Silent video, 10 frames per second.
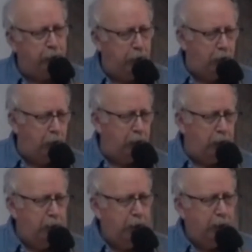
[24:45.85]

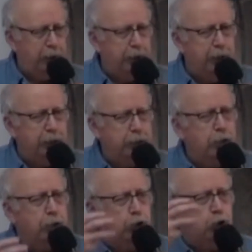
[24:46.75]
heart that
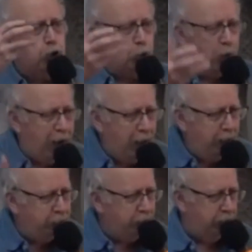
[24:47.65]
is
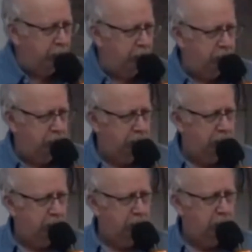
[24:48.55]
striving
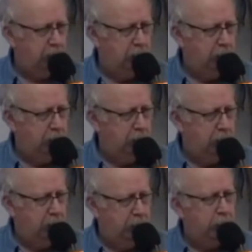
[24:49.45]

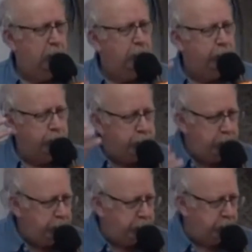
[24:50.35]
to live for
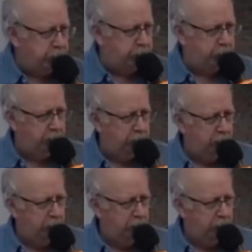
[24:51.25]
Jesus,